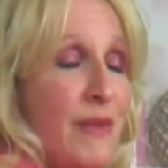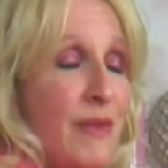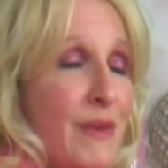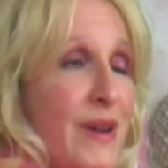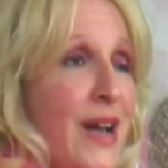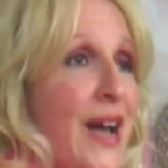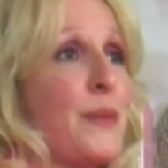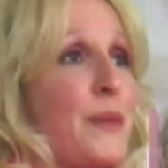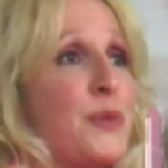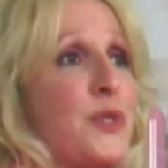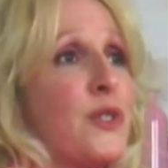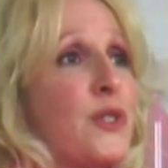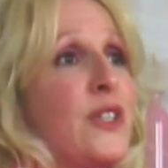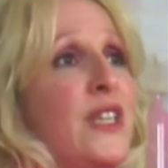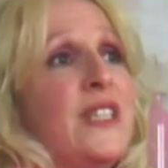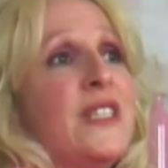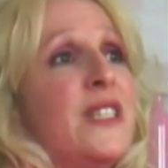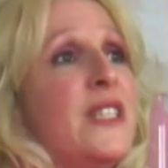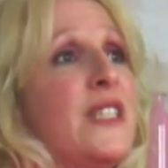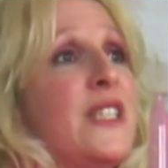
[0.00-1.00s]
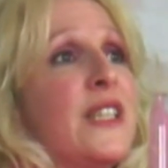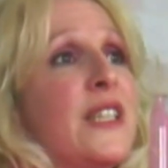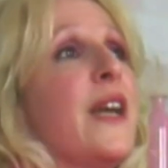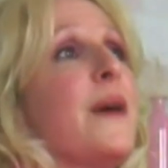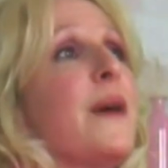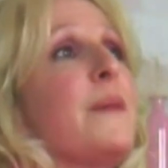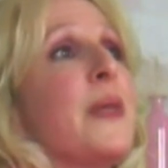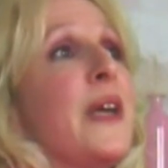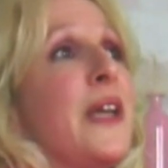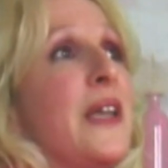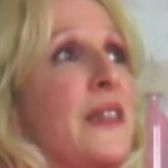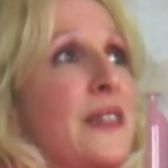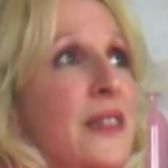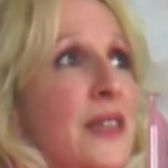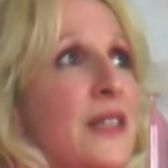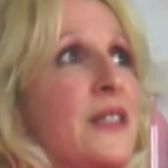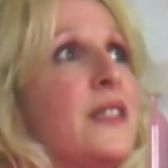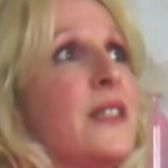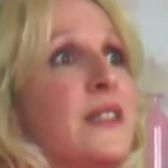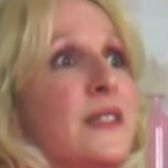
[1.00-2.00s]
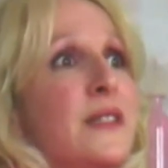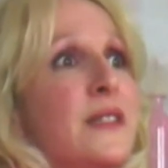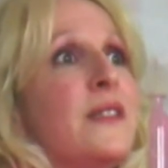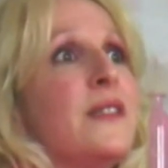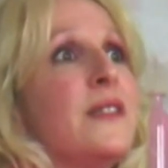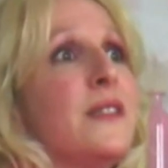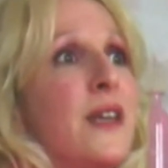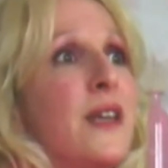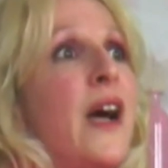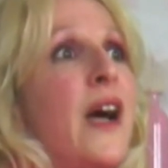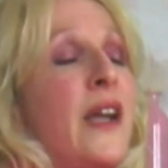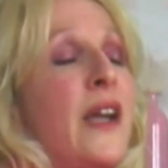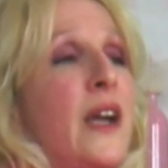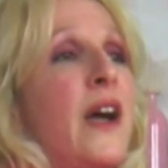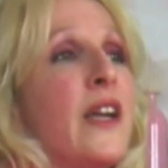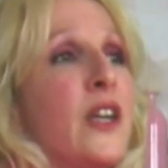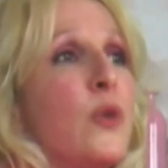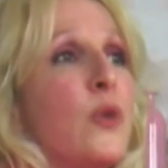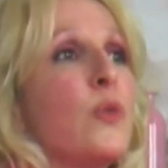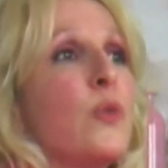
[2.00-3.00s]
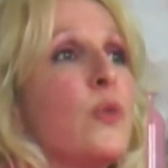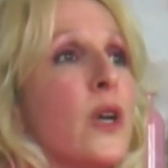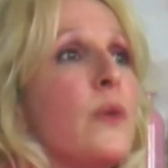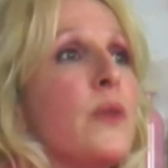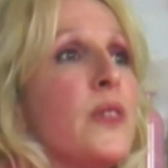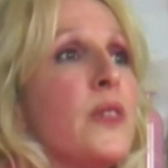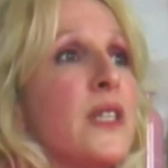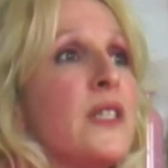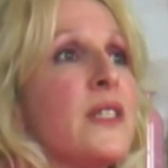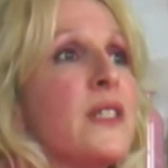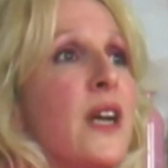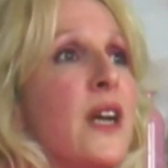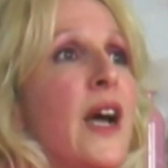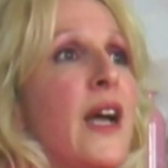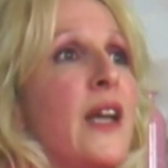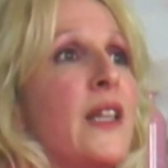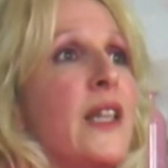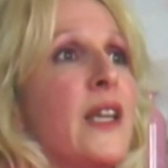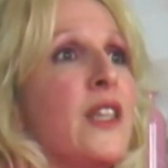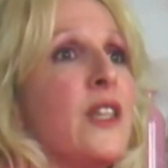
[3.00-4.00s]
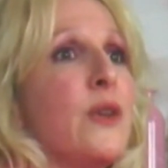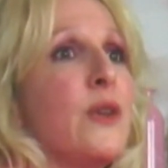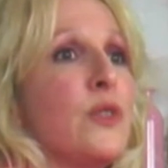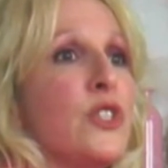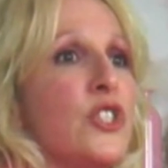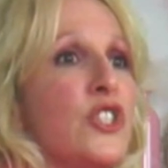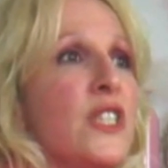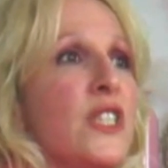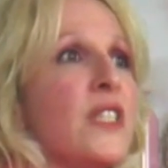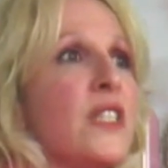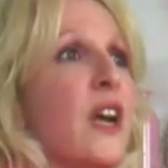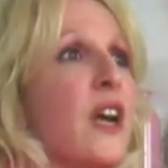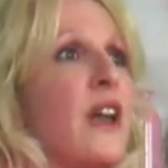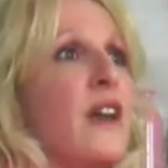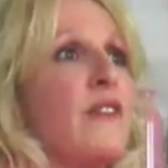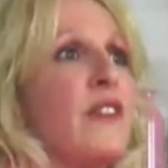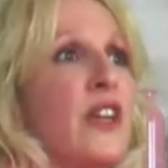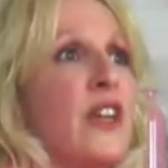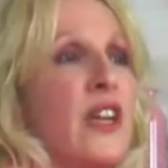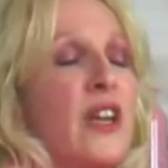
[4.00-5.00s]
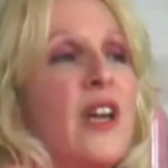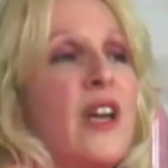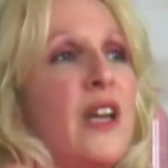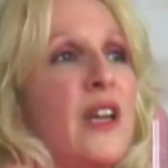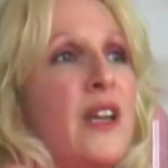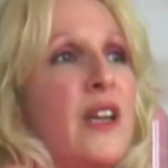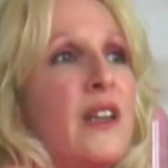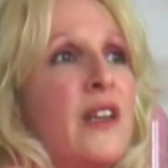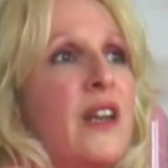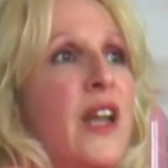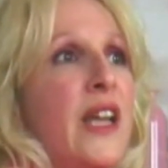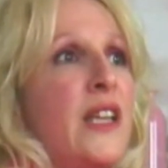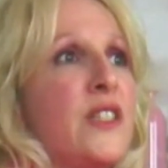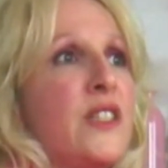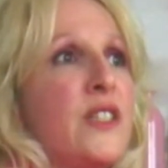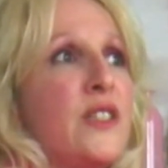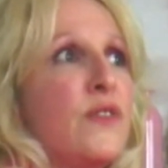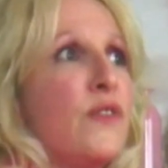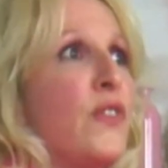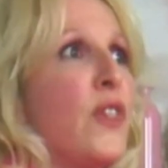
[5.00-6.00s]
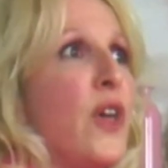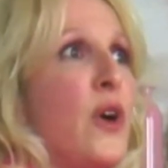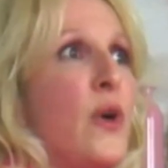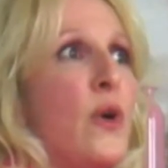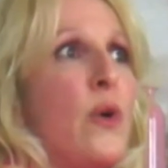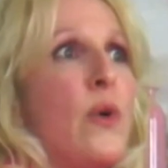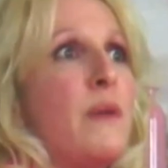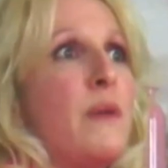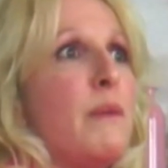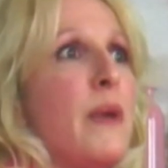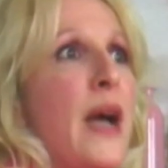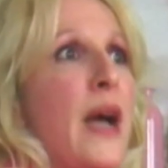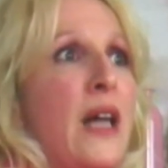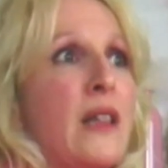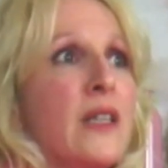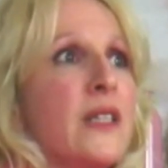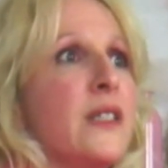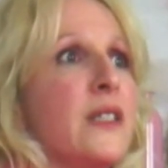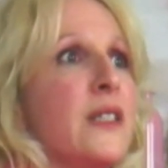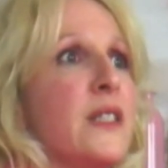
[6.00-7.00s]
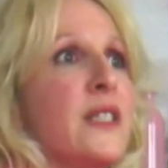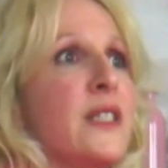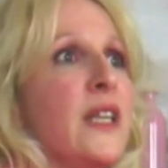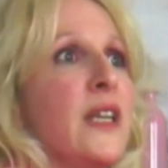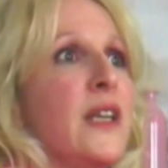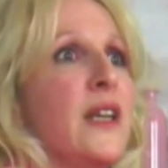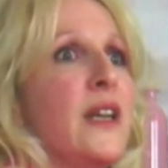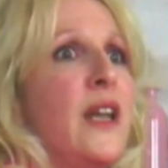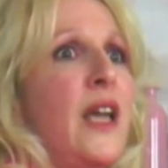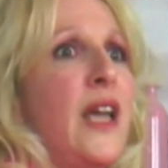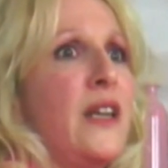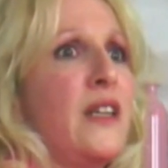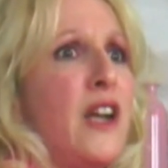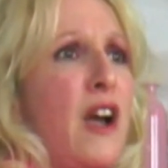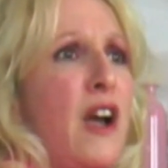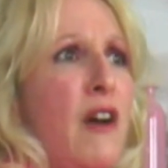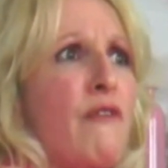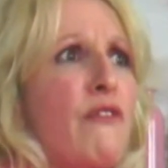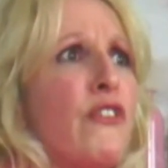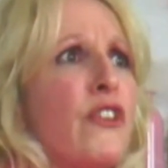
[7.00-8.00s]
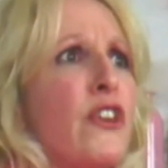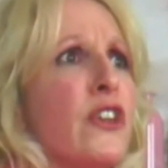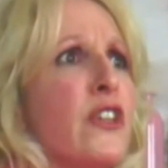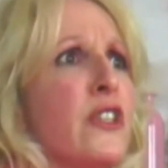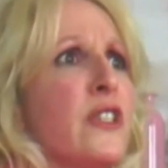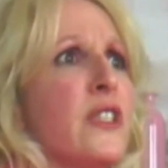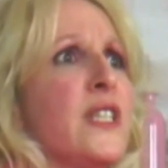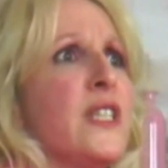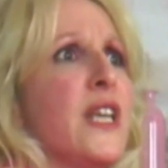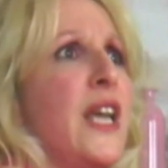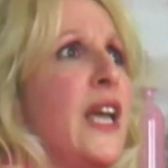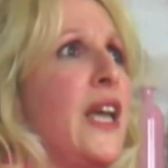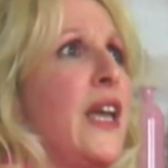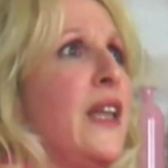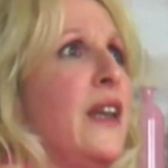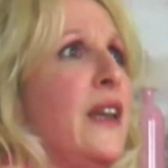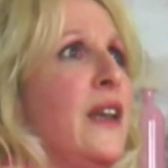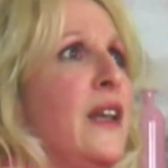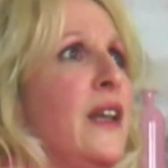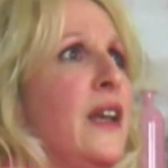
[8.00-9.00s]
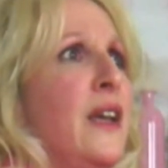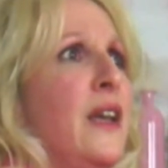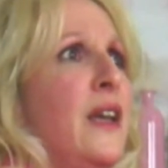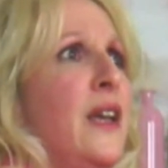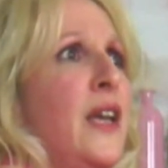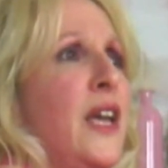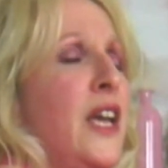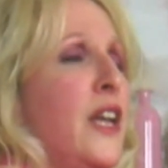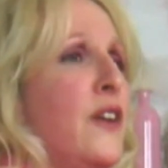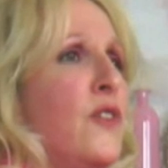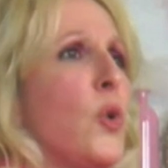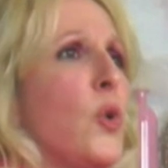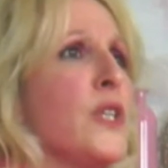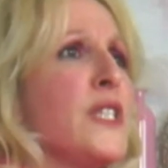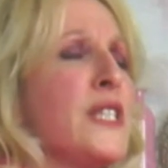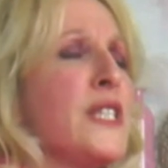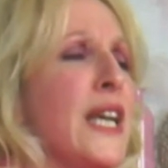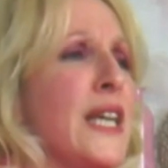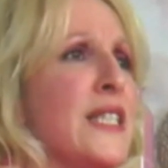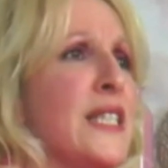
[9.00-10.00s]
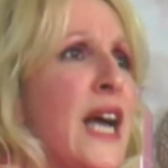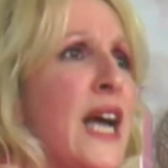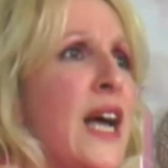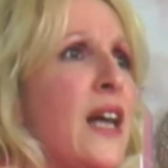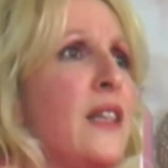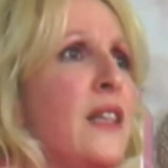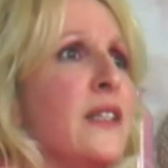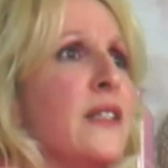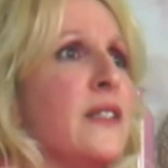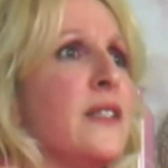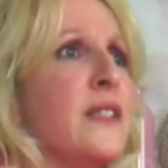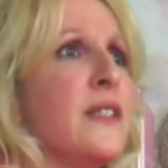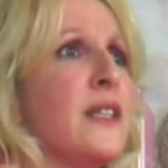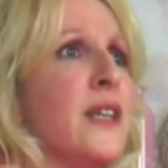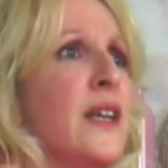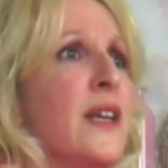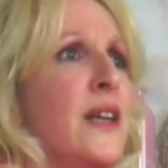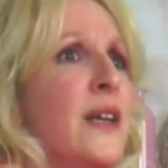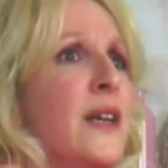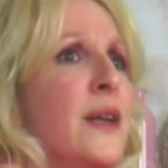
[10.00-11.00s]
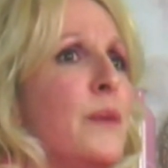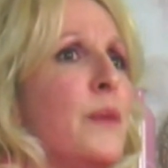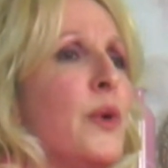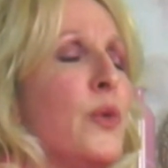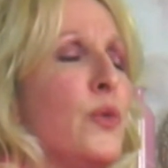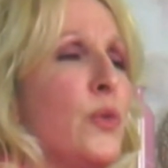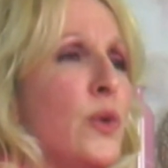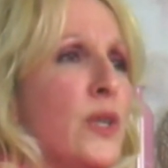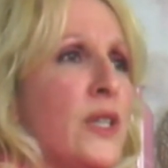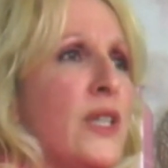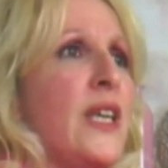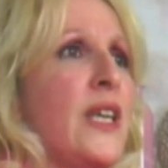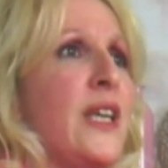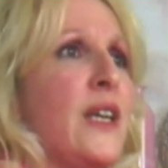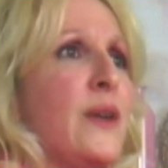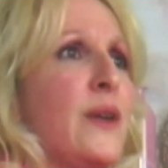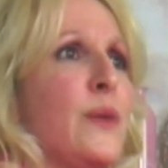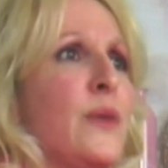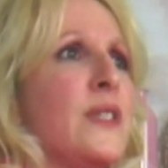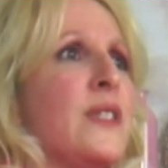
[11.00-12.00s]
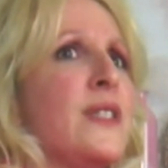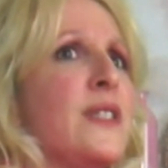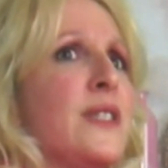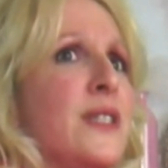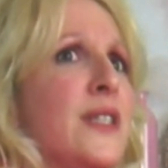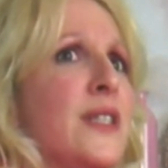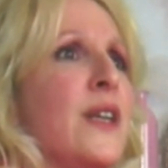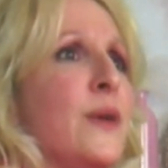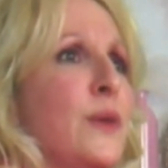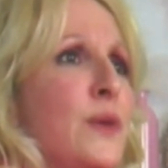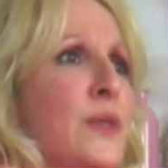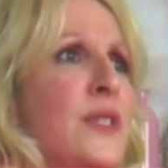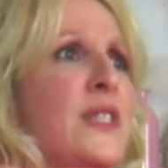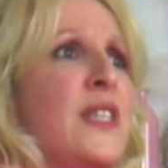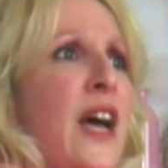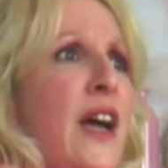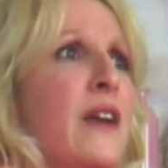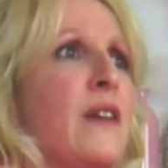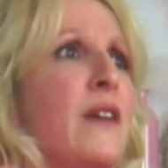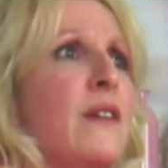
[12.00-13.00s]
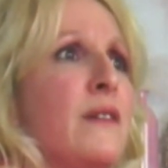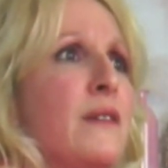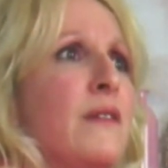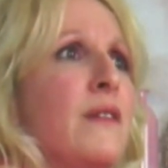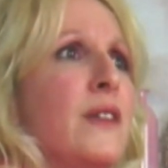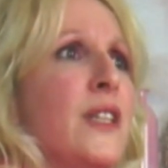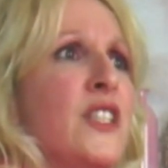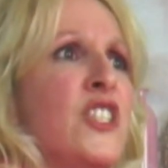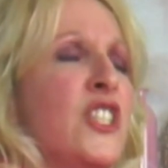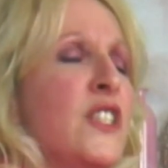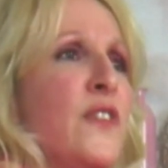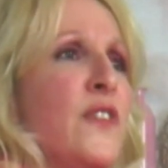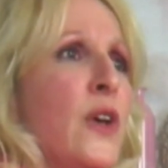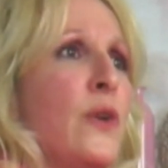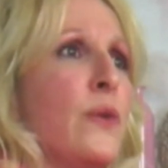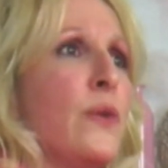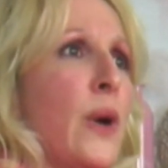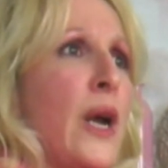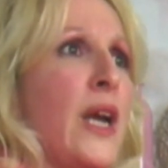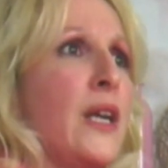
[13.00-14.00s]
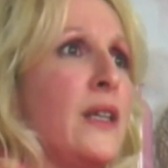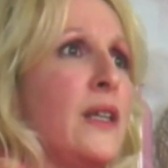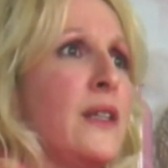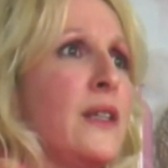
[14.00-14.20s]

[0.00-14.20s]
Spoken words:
absolutely instantly, I'm like, I could work with this guy. Like, there was just kind of a nice flow and balance and comfort. And of course he had talent, but really it was that it just felt right.